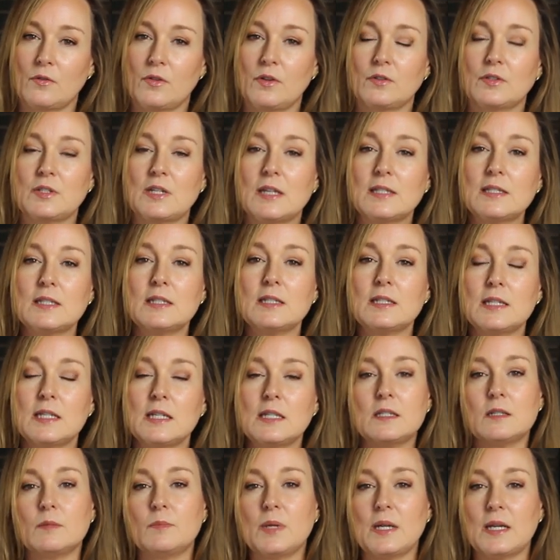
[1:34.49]
There doesn't
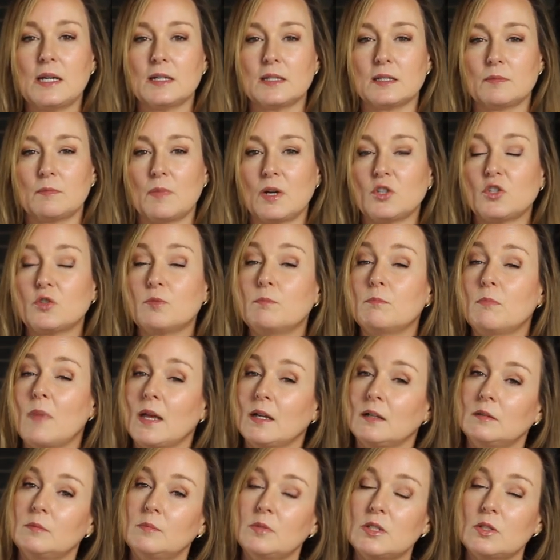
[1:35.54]
need to be as much
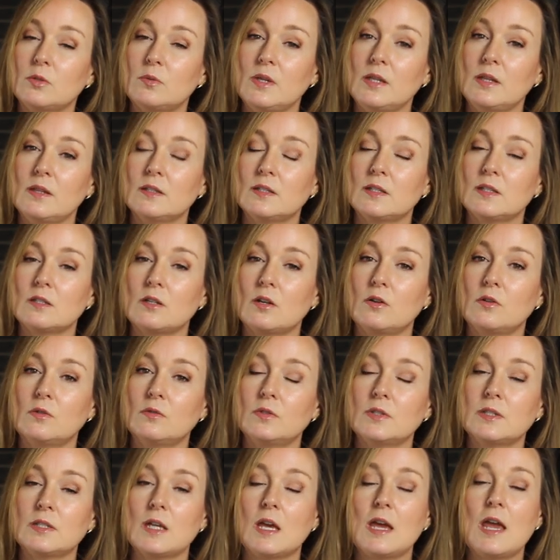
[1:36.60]
metal between the
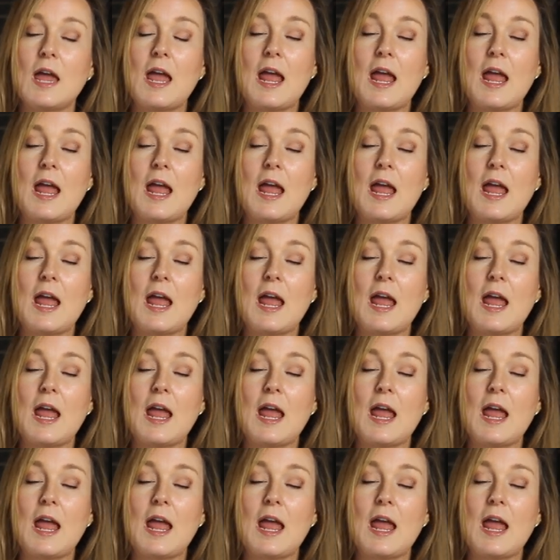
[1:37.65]
stones